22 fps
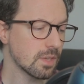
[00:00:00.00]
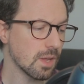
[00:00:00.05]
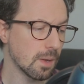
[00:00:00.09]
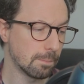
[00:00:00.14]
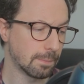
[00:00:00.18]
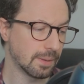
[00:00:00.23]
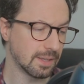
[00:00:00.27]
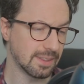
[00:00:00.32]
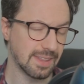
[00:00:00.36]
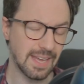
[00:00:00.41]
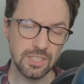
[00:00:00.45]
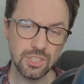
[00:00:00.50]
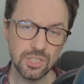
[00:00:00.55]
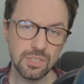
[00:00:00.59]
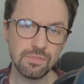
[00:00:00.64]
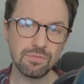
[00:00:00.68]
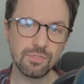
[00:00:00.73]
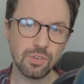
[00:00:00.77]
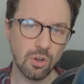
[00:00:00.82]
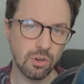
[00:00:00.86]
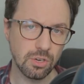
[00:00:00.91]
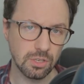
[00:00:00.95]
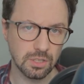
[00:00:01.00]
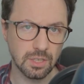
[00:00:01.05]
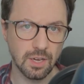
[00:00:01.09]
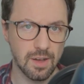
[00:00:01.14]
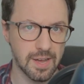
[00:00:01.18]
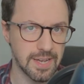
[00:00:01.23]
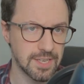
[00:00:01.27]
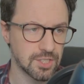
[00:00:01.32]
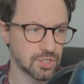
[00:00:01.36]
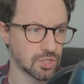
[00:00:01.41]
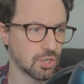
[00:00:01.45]
But then you've got
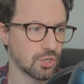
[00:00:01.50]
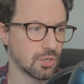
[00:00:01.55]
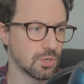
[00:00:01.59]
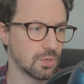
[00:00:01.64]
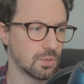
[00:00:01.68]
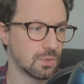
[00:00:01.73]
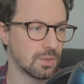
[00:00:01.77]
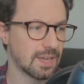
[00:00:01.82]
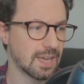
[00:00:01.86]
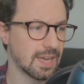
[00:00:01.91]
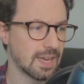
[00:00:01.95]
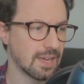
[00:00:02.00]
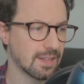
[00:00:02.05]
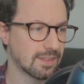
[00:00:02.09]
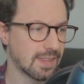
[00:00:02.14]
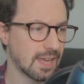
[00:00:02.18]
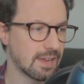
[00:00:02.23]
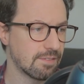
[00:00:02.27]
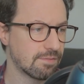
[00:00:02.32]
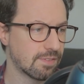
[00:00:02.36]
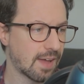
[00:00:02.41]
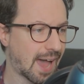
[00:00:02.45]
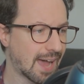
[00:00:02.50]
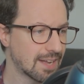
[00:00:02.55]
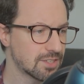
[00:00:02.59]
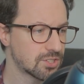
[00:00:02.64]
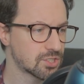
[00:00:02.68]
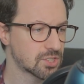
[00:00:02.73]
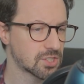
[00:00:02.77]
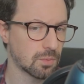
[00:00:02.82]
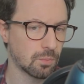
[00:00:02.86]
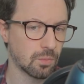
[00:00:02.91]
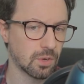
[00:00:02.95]
guys who they've had
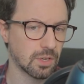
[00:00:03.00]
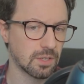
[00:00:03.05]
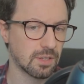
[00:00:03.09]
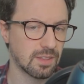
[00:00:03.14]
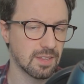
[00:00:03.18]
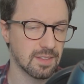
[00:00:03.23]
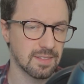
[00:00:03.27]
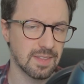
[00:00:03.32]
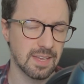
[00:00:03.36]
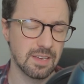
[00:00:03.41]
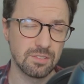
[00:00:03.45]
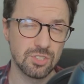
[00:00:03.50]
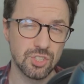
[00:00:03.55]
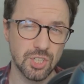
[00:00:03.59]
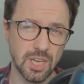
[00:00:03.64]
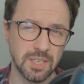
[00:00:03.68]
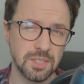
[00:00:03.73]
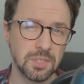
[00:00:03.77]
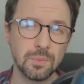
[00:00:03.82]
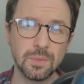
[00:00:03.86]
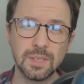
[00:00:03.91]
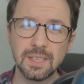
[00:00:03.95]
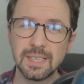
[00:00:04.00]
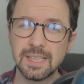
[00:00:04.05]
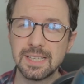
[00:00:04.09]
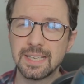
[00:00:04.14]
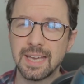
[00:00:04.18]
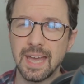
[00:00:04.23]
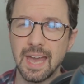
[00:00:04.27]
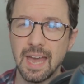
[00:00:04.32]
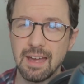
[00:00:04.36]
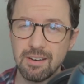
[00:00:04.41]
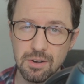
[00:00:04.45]
someone that they genuinely
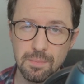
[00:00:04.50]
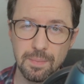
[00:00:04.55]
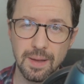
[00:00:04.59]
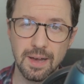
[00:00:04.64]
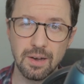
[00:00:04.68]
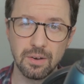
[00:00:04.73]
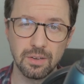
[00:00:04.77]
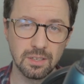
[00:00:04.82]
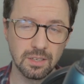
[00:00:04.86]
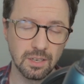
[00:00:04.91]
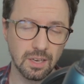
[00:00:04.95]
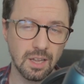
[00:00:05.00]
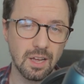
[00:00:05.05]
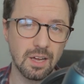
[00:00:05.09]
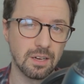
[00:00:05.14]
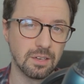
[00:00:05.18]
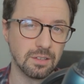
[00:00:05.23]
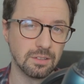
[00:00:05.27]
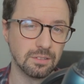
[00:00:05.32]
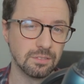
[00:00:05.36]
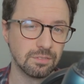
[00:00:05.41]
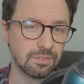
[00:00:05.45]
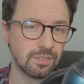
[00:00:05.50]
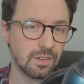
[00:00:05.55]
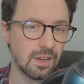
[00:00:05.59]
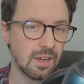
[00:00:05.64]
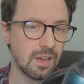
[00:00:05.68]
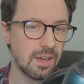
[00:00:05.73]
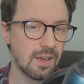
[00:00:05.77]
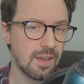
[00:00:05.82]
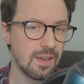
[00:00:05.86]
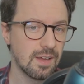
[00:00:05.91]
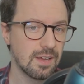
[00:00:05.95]
care about and love
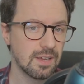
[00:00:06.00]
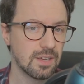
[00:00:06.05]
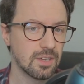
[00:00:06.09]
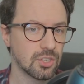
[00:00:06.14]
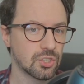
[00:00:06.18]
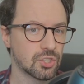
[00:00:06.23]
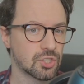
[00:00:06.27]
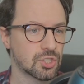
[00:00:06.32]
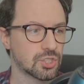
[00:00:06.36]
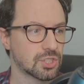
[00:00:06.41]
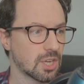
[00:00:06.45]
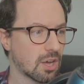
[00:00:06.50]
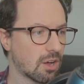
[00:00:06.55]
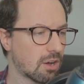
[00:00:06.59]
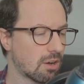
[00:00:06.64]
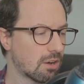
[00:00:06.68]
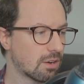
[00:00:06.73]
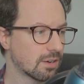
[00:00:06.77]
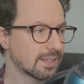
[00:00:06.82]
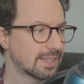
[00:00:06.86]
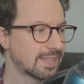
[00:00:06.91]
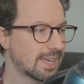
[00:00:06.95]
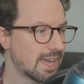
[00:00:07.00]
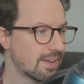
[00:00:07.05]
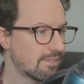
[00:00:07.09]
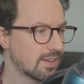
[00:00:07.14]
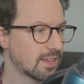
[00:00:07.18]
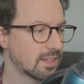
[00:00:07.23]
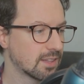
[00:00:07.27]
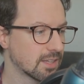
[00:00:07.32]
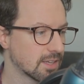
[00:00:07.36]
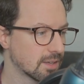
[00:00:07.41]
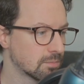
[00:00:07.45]
start
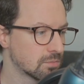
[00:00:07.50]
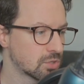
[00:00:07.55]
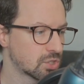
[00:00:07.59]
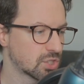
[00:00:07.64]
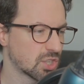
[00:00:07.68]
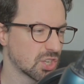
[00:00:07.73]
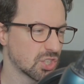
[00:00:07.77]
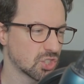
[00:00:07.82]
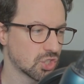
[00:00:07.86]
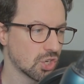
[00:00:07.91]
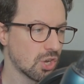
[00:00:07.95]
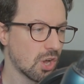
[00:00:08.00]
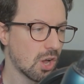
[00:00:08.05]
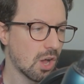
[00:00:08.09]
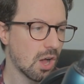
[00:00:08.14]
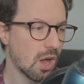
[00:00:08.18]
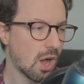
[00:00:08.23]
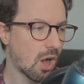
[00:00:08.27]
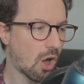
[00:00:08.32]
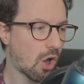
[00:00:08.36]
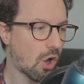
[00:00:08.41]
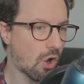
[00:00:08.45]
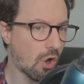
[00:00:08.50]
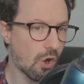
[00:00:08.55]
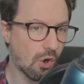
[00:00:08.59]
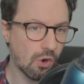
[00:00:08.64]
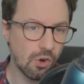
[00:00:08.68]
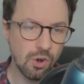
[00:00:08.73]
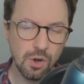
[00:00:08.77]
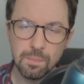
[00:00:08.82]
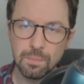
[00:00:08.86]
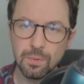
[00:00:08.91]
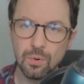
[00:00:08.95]
giving them such
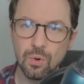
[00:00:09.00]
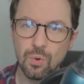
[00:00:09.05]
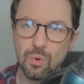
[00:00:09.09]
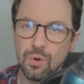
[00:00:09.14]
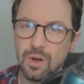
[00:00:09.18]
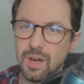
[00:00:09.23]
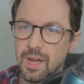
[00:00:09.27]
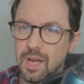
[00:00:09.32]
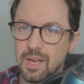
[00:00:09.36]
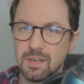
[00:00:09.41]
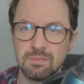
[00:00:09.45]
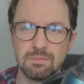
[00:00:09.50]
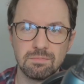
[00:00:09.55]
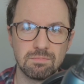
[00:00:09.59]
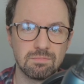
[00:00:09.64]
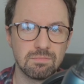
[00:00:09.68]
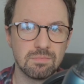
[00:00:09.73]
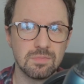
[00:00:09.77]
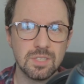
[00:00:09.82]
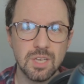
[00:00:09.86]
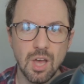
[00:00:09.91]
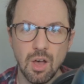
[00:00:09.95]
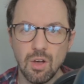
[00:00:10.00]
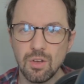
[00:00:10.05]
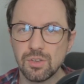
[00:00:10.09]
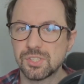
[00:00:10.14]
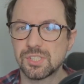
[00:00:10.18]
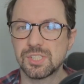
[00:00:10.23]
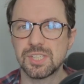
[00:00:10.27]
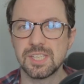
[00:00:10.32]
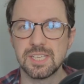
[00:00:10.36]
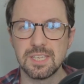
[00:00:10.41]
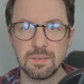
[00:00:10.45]
horrible and
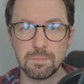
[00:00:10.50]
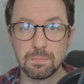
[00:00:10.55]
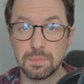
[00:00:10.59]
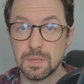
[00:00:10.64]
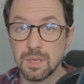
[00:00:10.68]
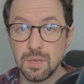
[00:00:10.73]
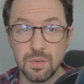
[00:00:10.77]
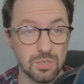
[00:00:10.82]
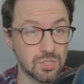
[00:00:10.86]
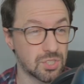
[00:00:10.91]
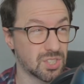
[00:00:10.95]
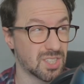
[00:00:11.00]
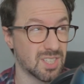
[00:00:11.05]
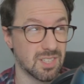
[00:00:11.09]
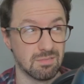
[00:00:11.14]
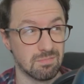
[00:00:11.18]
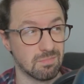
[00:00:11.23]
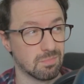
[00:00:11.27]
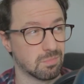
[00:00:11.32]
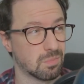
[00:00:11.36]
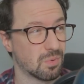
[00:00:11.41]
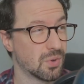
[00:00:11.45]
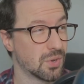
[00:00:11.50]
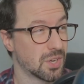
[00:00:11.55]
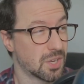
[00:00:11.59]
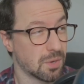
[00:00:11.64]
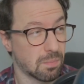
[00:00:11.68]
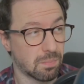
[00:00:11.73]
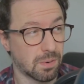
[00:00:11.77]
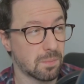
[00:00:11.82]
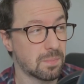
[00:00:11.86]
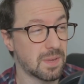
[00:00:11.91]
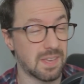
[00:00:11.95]
nasty abuse, and we
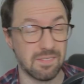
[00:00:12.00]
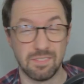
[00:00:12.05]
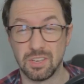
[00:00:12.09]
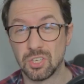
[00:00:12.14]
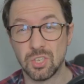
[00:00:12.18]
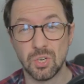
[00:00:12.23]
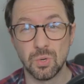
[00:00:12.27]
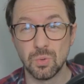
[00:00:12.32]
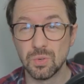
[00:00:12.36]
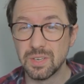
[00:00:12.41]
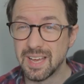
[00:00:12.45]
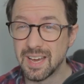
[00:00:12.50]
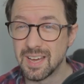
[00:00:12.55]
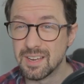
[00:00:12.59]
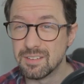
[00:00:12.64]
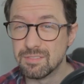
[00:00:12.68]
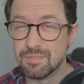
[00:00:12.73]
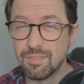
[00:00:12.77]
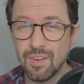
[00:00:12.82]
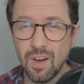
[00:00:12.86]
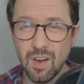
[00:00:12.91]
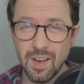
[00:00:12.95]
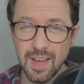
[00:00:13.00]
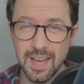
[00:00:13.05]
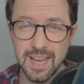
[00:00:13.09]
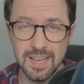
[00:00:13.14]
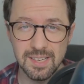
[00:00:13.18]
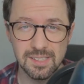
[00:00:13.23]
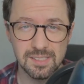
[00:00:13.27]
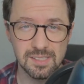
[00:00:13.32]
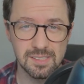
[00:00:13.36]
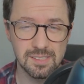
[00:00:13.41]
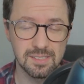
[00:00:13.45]
could probably even call it
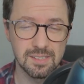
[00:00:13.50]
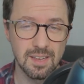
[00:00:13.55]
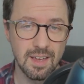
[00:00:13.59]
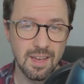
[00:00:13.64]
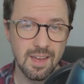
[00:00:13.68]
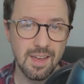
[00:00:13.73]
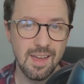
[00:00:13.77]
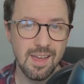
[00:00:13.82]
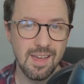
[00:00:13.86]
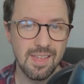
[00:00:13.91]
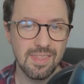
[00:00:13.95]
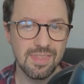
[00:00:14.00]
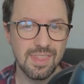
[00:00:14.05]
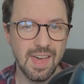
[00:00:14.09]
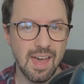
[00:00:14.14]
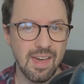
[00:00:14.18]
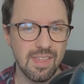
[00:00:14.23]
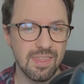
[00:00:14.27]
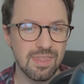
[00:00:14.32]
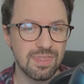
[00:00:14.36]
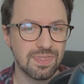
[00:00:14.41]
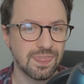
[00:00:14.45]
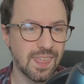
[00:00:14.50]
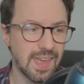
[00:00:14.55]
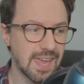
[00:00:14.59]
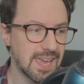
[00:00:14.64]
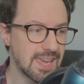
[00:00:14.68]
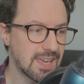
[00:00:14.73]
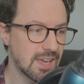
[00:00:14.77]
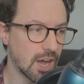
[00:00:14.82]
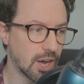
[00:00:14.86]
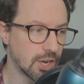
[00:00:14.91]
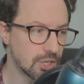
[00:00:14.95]
advice, that
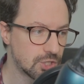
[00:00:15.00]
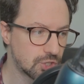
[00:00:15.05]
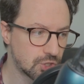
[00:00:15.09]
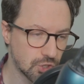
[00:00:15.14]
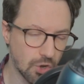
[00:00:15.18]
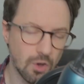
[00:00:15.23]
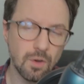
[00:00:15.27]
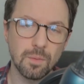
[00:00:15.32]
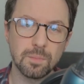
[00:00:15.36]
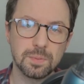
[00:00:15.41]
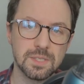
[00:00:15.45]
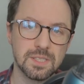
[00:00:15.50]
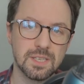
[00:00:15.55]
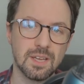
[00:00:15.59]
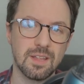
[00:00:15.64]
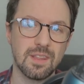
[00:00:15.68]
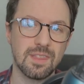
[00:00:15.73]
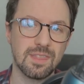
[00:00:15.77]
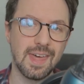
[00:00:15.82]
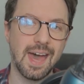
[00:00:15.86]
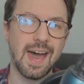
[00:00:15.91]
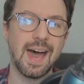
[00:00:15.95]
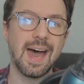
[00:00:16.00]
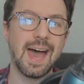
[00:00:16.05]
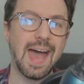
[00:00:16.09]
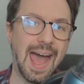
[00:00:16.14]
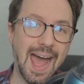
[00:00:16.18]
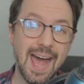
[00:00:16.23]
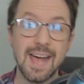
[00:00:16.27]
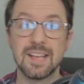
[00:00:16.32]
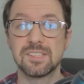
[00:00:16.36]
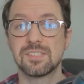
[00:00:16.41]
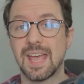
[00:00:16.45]
they adopt that
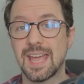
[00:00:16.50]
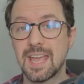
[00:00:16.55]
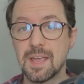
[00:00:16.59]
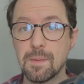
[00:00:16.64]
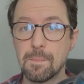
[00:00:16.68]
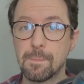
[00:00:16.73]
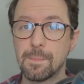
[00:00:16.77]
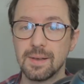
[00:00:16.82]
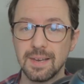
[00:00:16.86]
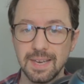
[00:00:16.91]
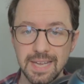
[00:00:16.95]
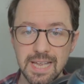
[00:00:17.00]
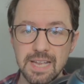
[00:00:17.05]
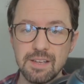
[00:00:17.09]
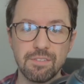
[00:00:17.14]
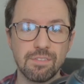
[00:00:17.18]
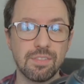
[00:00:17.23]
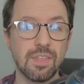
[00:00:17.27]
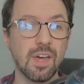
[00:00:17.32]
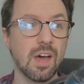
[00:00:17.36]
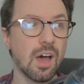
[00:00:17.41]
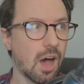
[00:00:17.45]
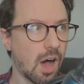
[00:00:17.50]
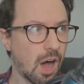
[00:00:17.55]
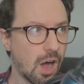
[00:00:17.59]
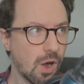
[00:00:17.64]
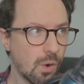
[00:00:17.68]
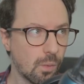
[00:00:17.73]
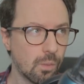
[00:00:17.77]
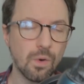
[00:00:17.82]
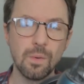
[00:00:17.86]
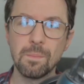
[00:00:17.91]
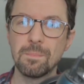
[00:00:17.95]
as a belief that,
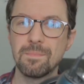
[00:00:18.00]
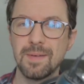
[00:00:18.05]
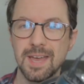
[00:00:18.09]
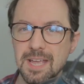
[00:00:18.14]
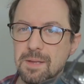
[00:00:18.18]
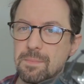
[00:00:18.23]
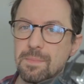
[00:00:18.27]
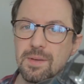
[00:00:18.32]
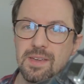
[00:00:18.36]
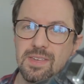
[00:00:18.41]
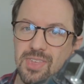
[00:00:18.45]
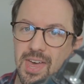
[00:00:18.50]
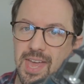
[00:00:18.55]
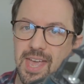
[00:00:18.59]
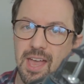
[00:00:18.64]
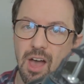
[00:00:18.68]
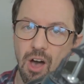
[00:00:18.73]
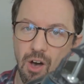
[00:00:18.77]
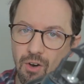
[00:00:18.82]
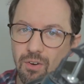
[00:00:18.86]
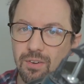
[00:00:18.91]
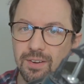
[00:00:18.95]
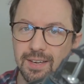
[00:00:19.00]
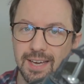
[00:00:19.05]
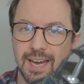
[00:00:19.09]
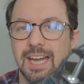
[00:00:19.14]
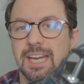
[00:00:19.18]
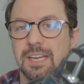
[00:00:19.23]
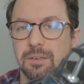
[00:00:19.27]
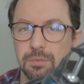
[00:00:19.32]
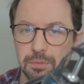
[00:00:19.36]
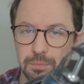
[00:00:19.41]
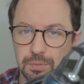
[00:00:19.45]
oh, well, maybe they aren't
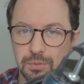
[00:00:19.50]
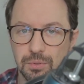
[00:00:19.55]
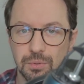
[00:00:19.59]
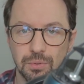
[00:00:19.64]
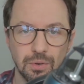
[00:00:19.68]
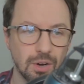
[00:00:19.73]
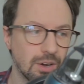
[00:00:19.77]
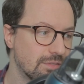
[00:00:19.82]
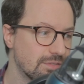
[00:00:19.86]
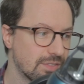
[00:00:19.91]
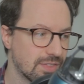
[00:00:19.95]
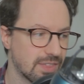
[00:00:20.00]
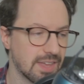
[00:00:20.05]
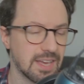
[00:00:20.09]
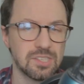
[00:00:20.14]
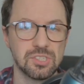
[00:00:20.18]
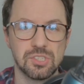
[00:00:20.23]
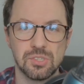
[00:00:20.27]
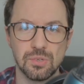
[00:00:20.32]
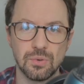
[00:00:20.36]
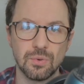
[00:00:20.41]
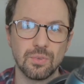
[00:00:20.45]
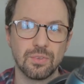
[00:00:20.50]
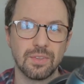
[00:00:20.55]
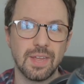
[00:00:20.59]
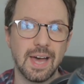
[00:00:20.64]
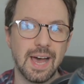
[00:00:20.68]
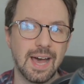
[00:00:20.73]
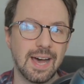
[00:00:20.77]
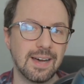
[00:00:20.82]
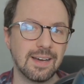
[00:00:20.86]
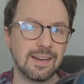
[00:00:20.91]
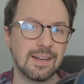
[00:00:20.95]
capable of this or
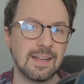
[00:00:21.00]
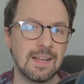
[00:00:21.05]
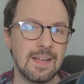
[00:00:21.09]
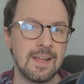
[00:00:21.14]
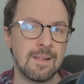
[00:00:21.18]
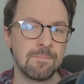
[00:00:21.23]
that.